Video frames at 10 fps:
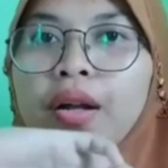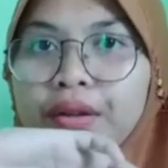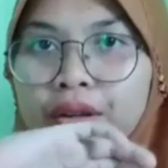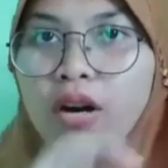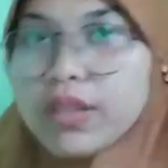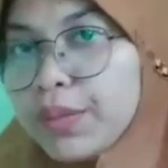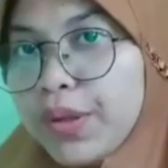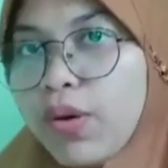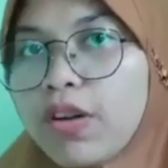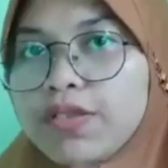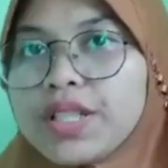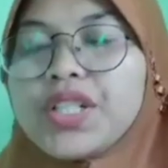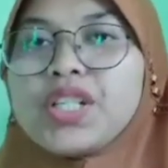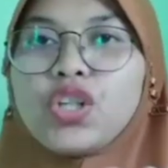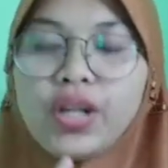The overview of
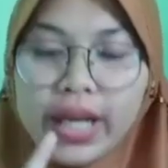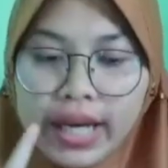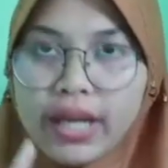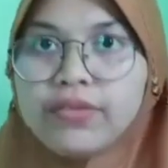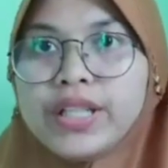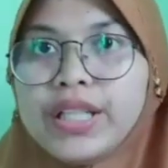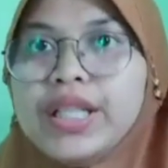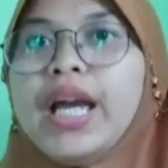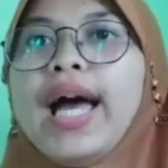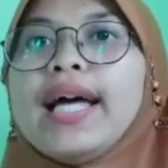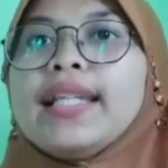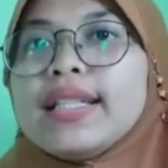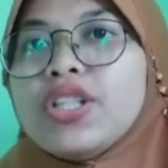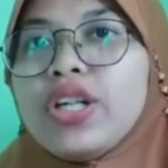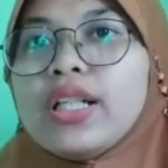research on AAVE and
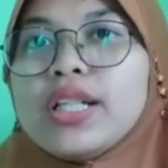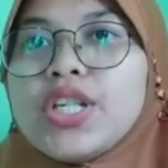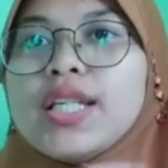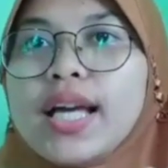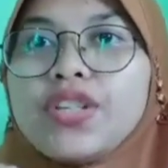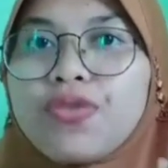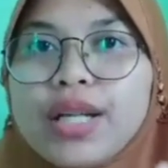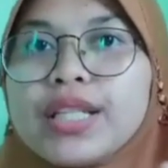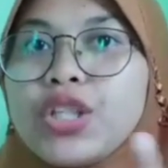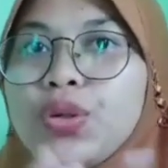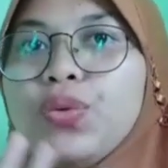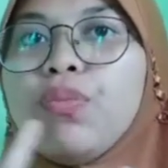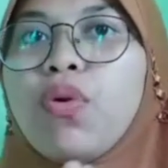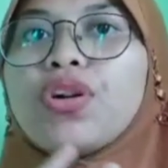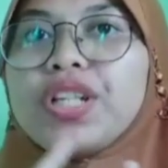Latino Englishes has raised two
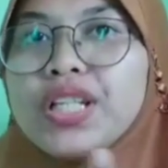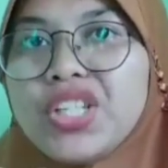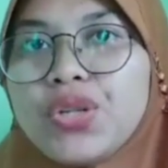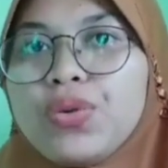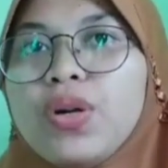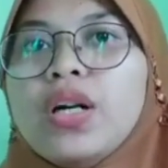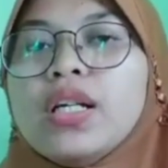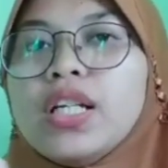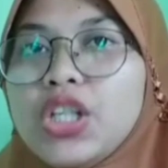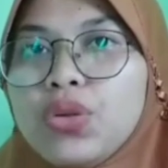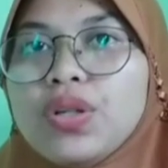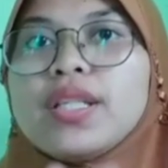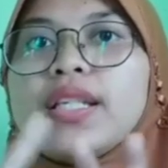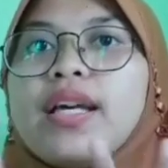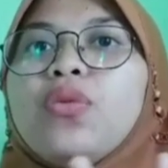broad
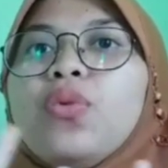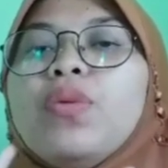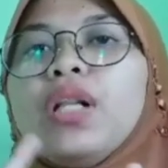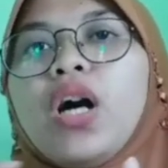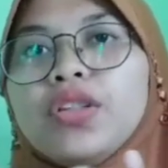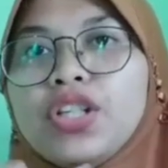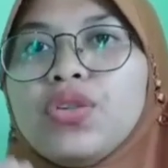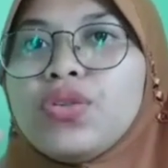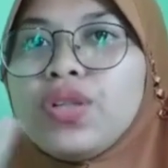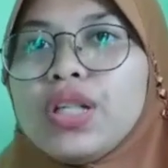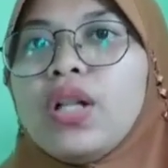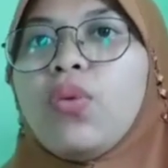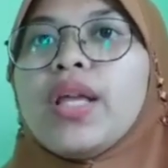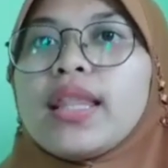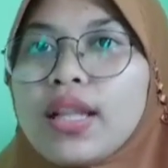issues that we will continue to deal
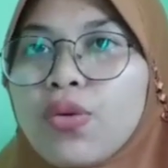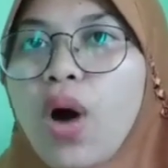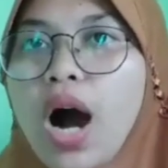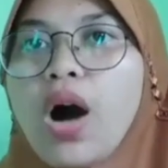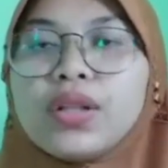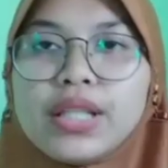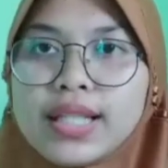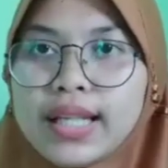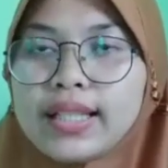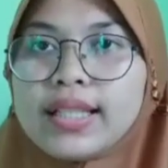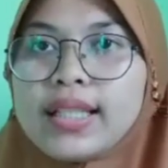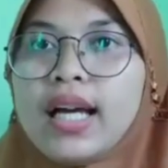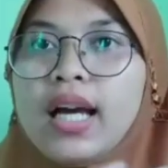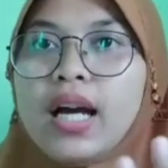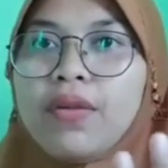with throughout this text.
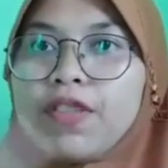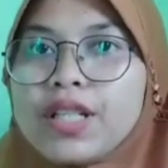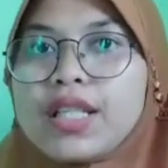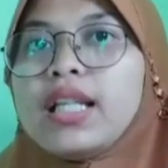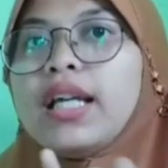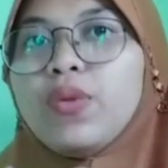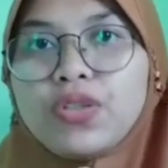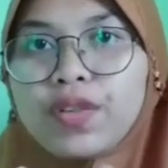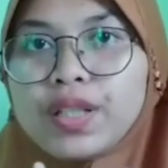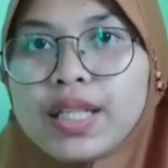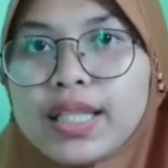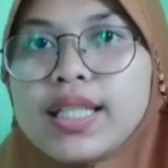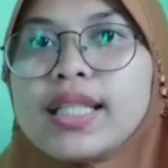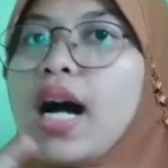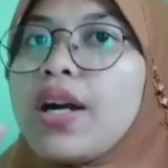First, language
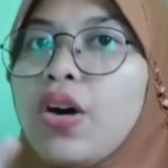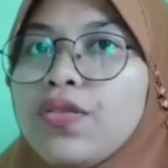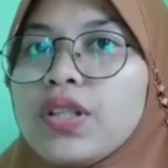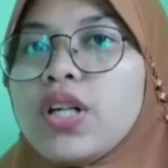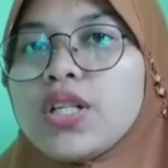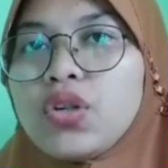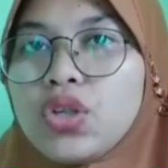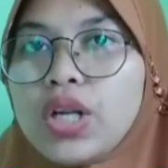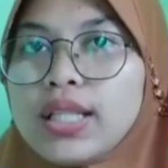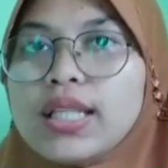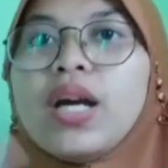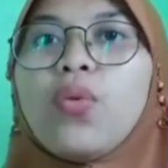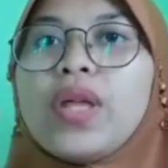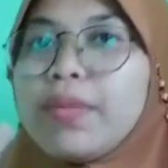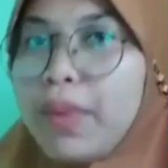varieties are often associated
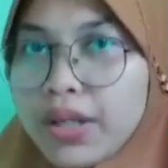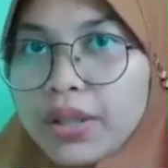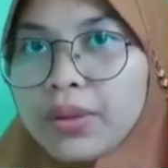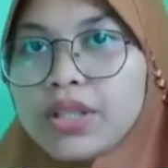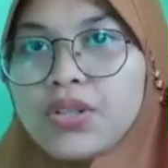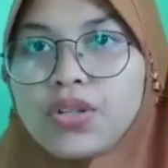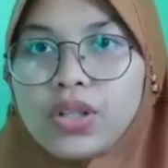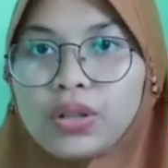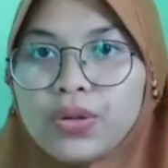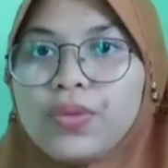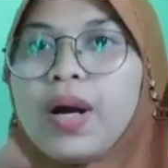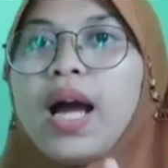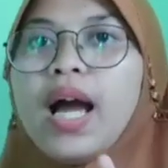with particular social group